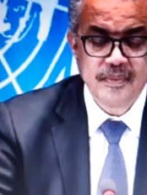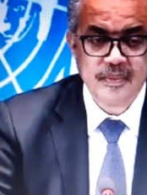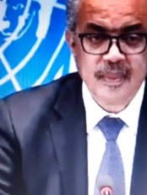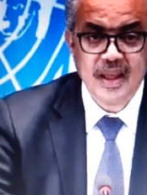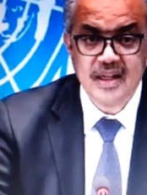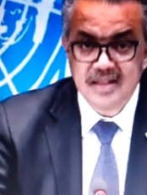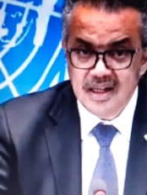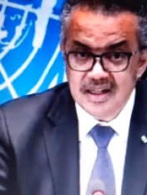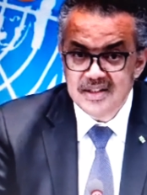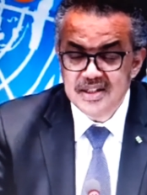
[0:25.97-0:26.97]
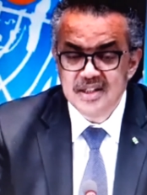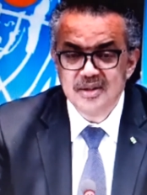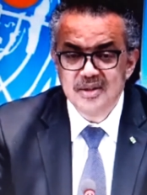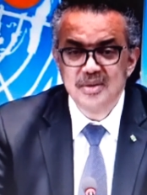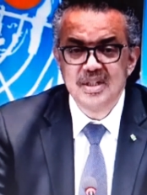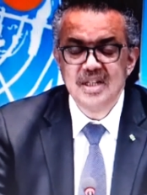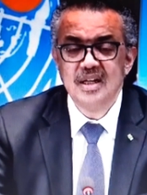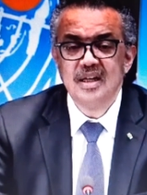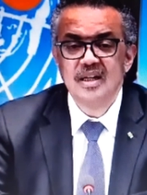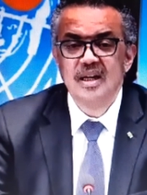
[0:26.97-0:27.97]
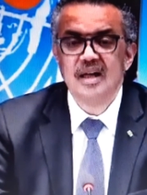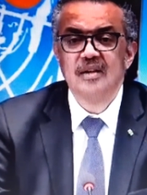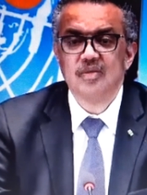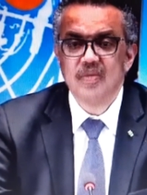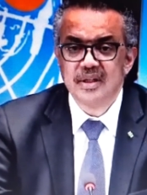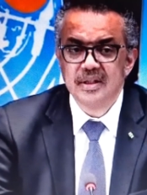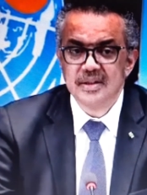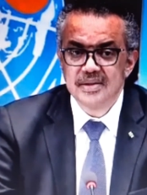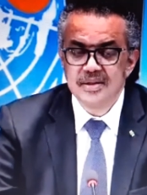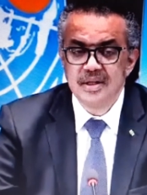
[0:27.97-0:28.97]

It's encouraging to see health workers